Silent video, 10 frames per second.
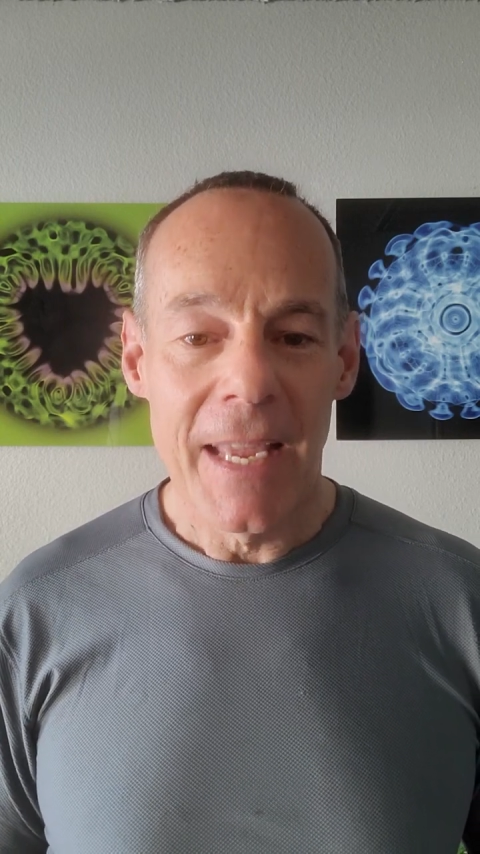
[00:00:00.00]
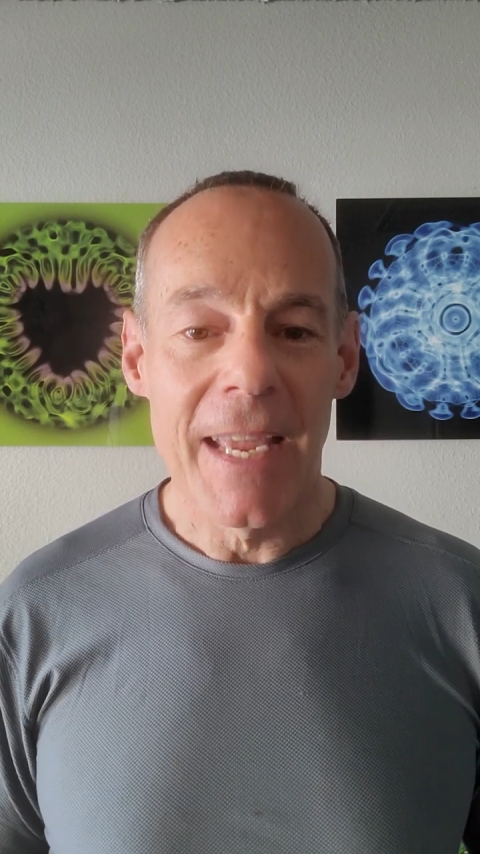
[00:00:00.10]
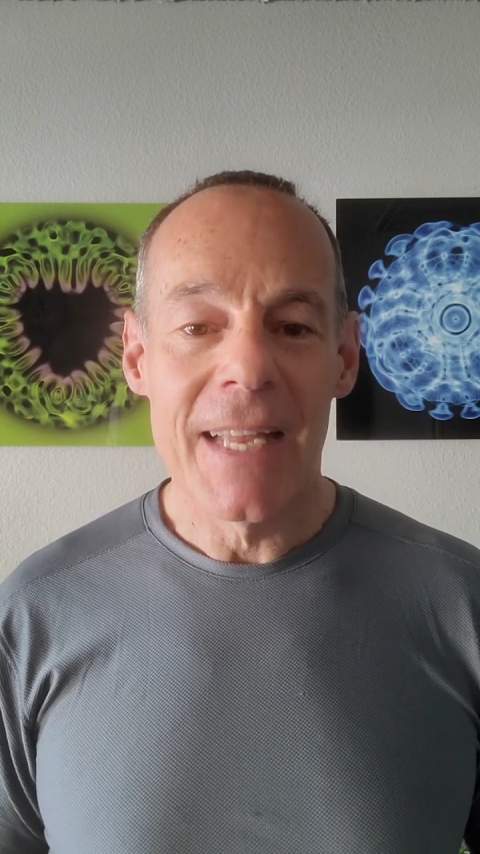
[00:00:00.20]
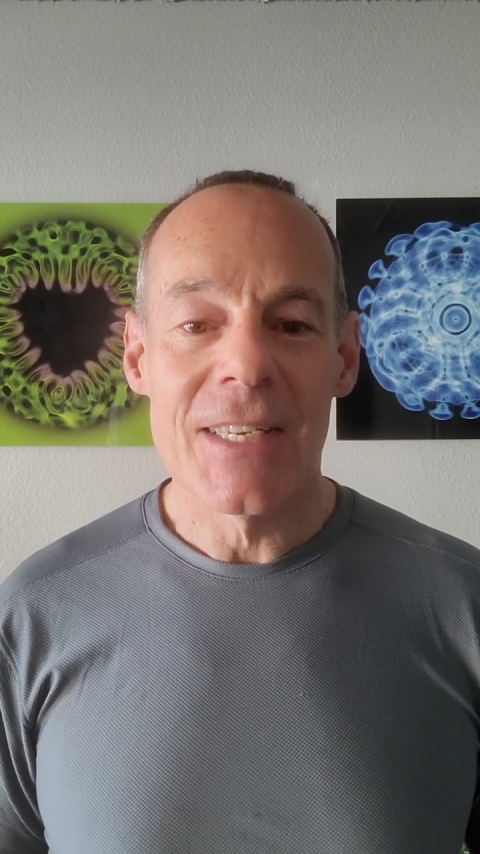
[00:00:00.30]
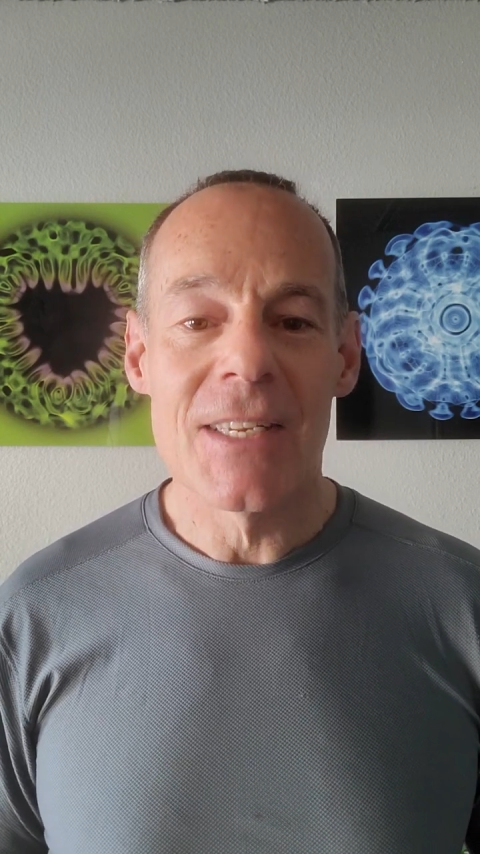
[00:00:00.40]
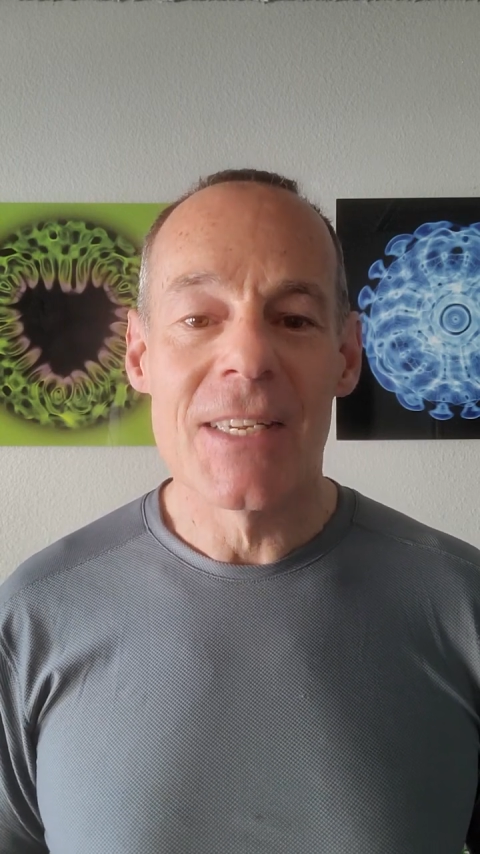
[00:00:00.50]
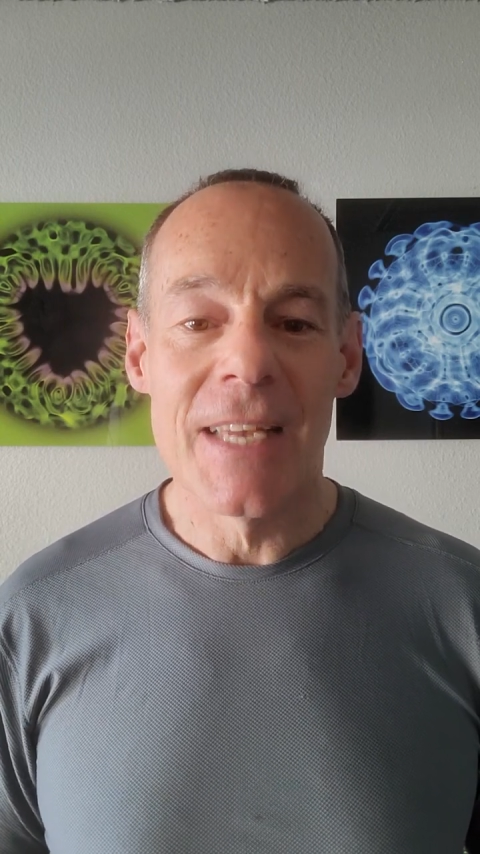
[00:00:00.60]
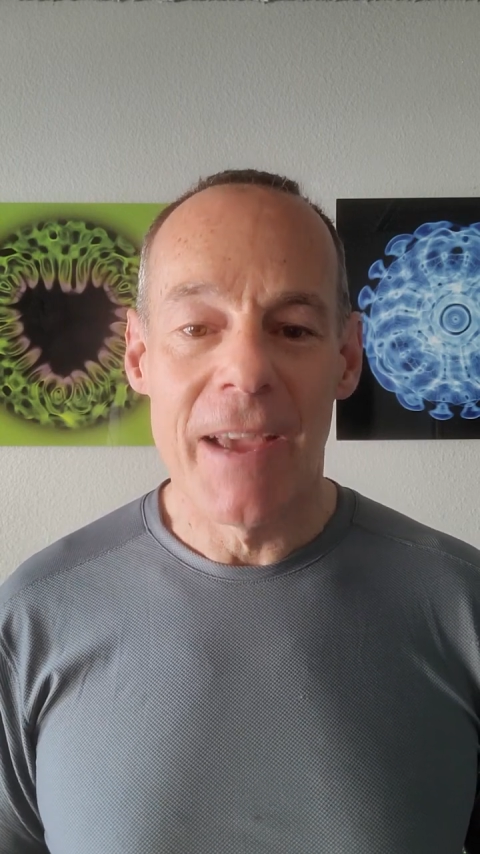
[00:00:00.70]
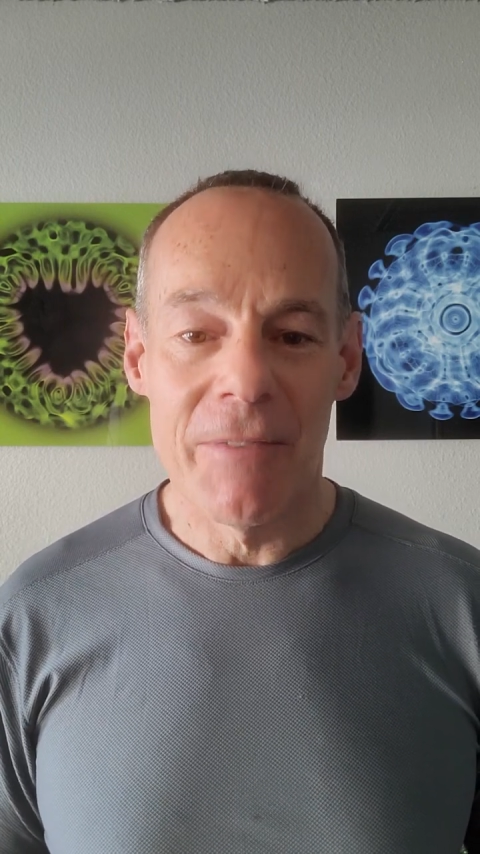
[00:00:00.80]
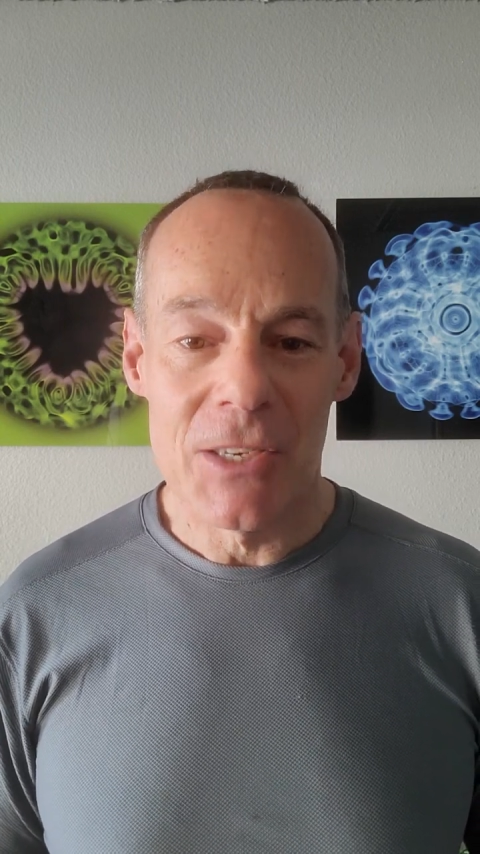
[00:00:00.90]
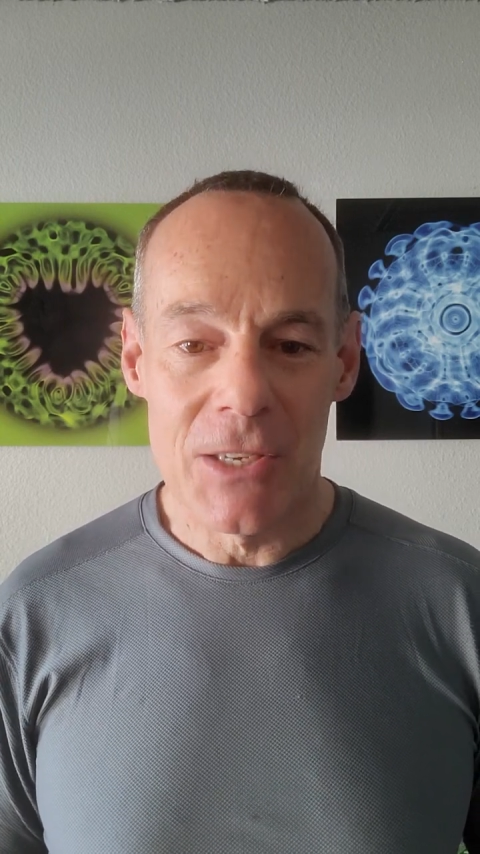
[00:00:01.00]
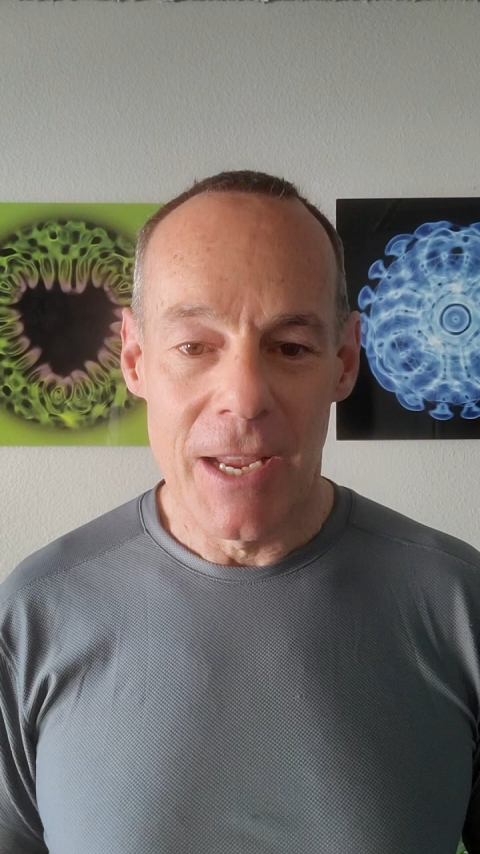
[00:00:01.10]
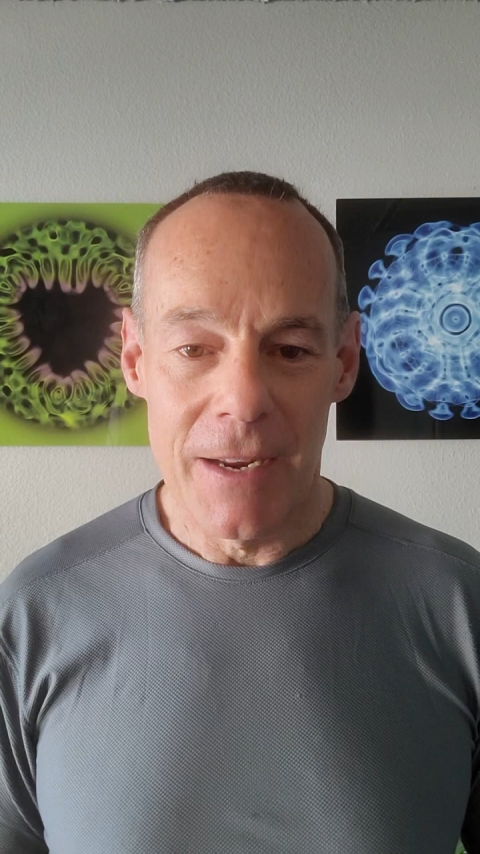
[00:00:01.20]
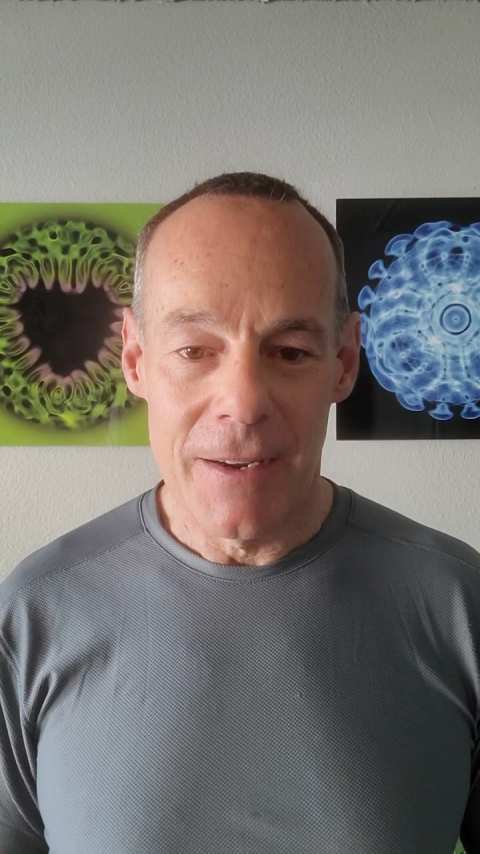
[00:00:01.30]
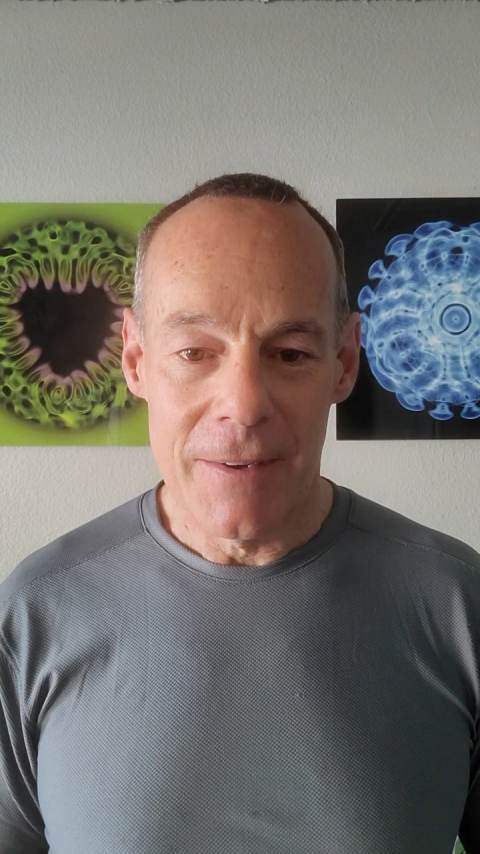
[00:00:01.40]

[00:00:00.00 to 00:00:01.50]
It's devastating.